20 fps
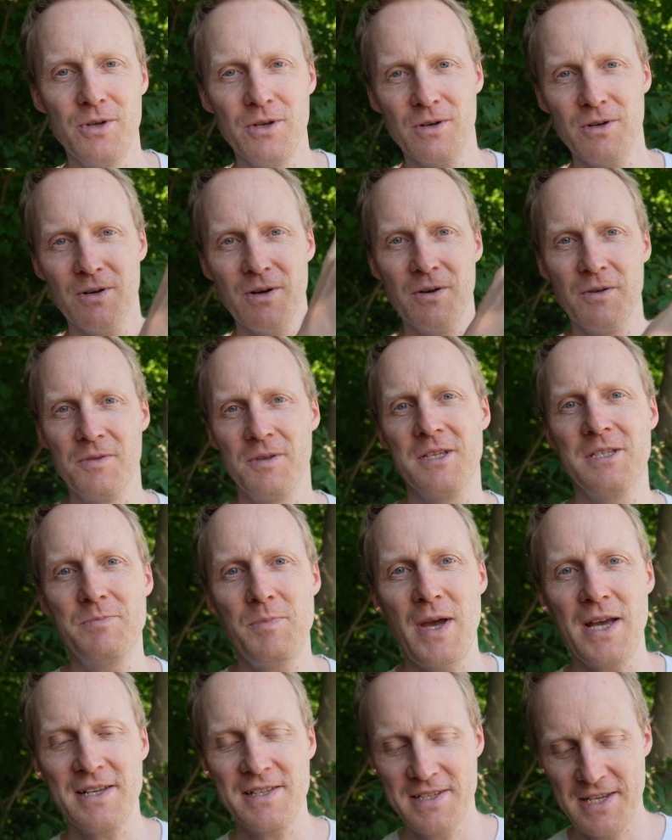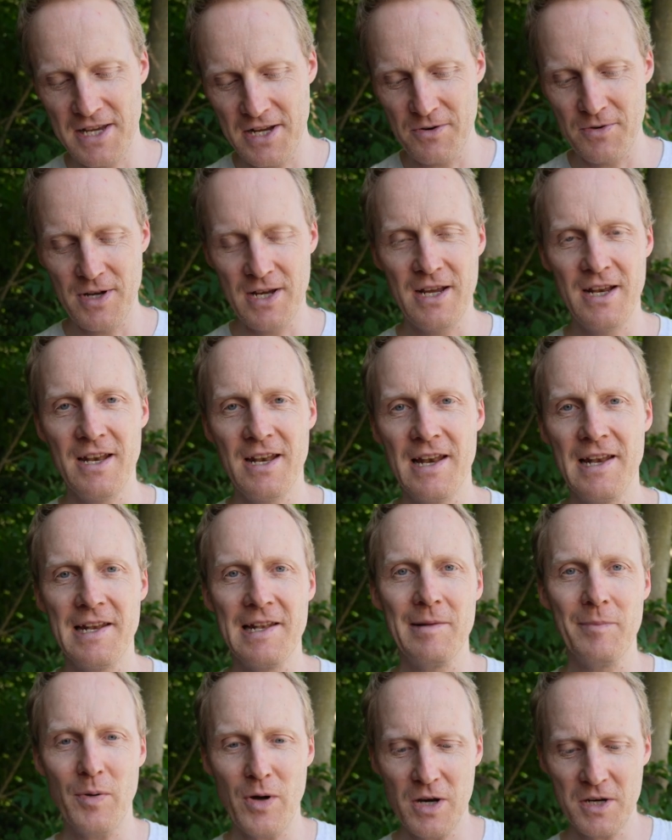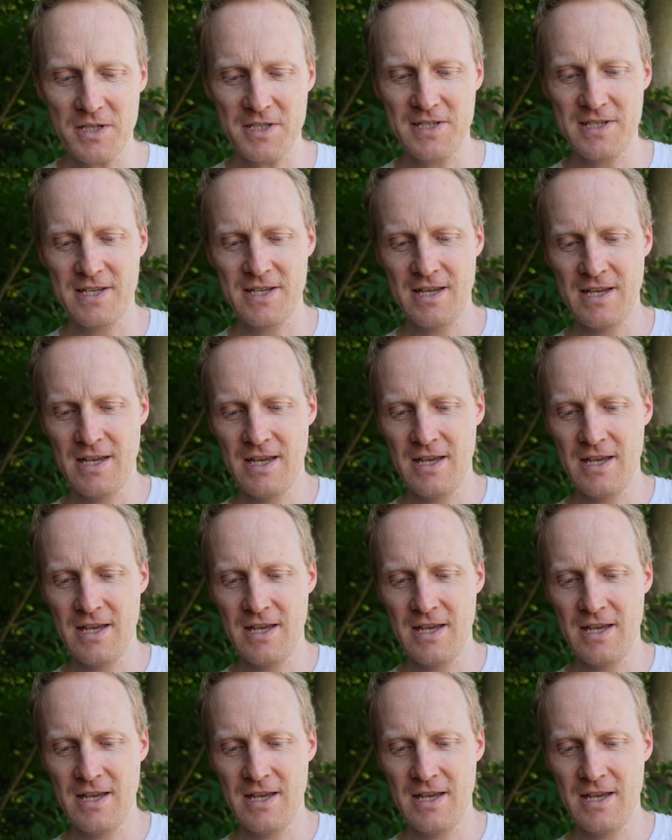you the specs here in a little box.